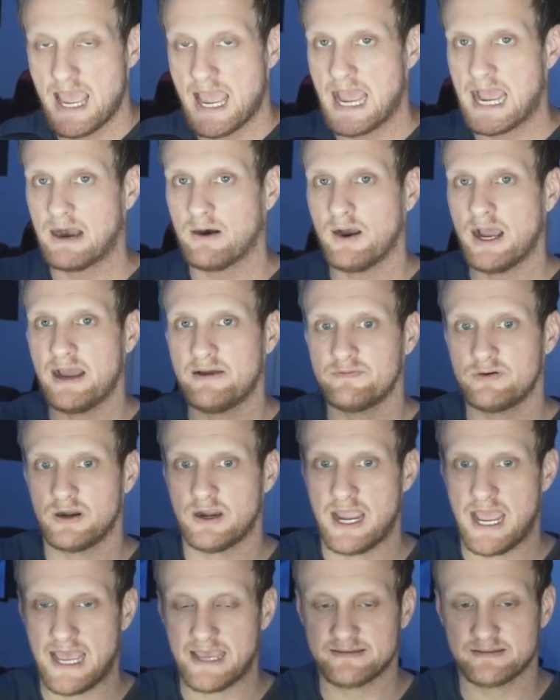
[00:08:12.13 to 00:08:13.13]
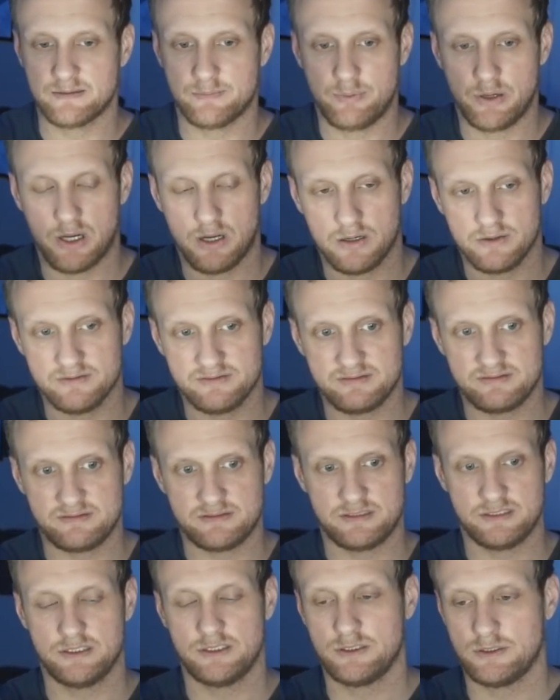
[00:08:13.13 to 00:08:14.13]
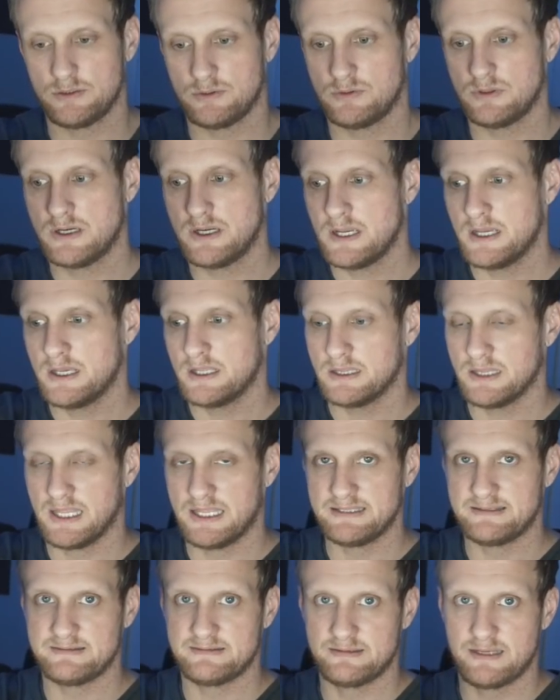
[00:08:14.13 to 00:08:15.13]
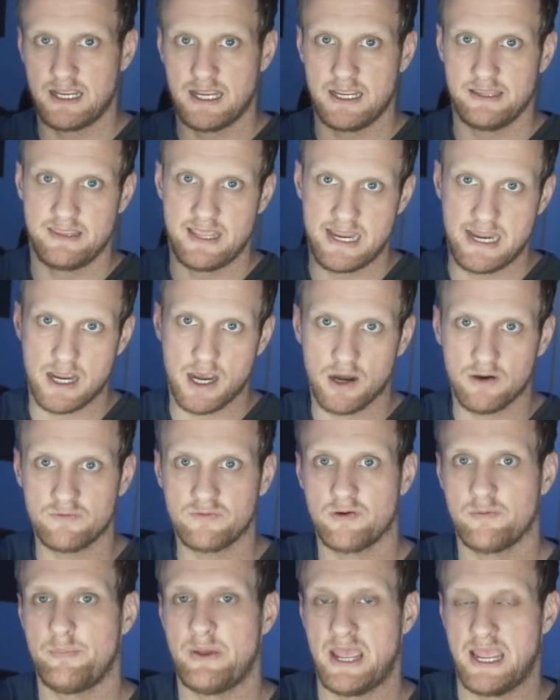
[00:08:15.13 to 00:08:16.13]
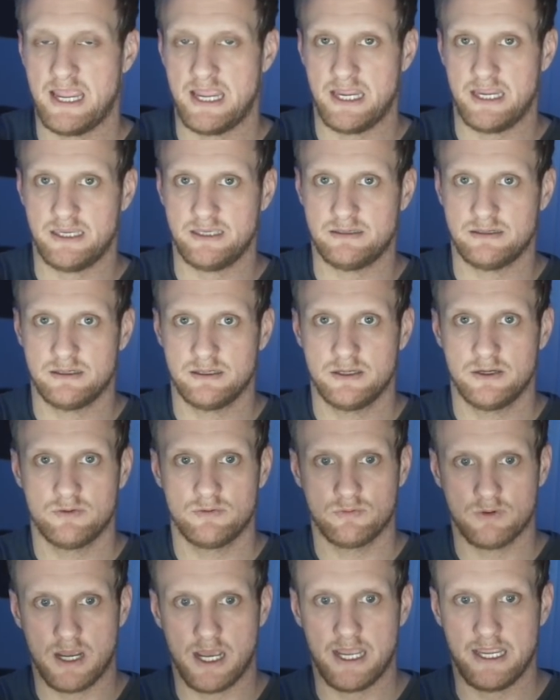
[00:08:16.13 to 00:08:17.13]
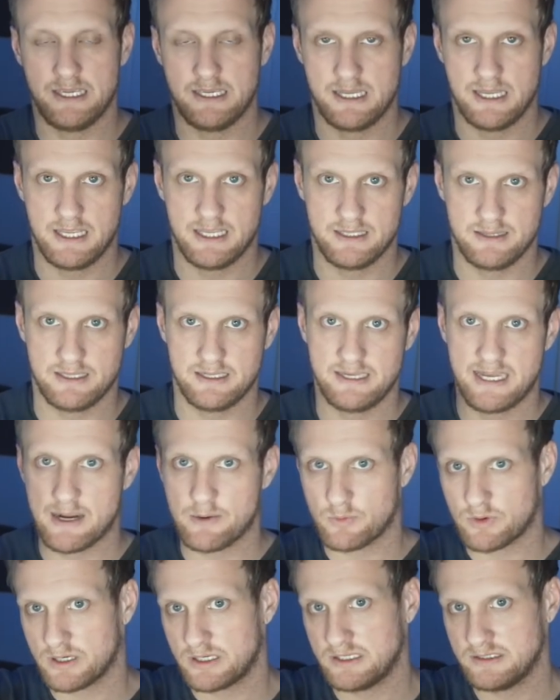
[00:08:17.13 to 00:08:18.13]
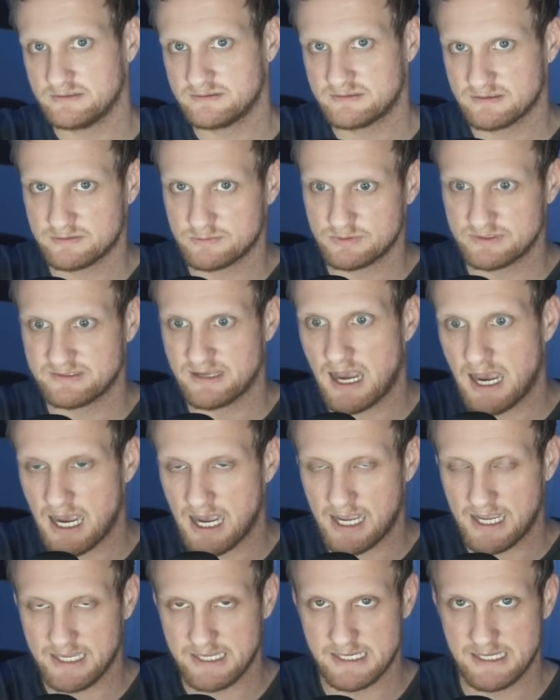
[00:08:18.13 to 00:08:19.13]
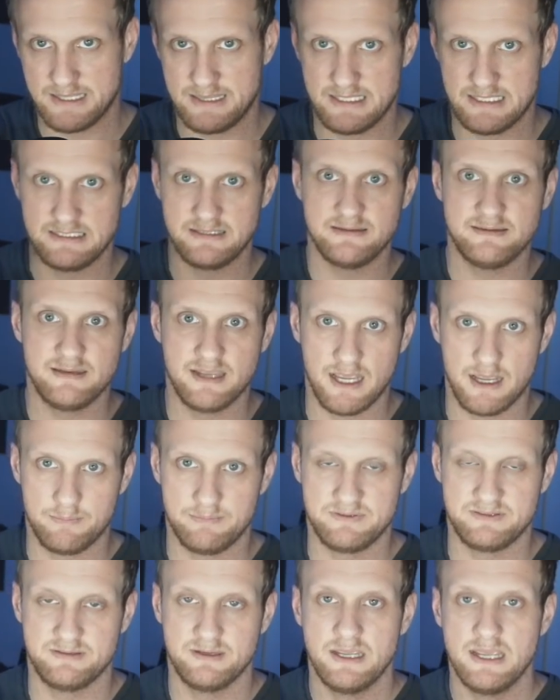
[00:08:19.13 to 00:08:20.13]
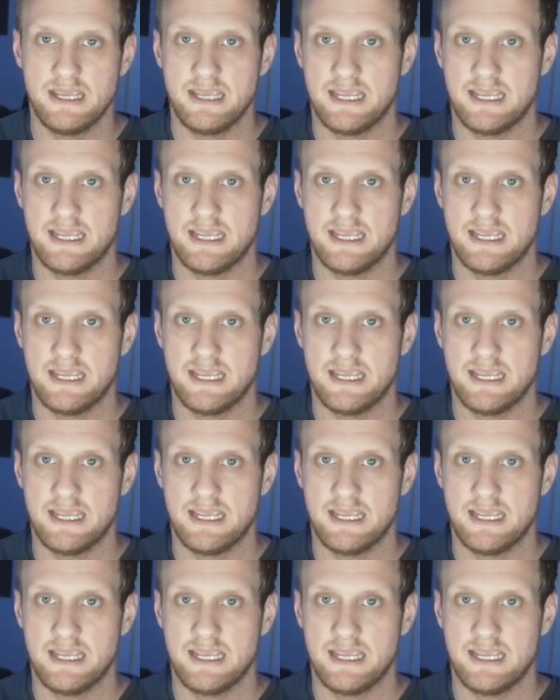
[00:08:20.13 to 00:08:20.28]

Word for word: However, as opposed to let's say they overpaid, right, and the network usage was high and then dipped,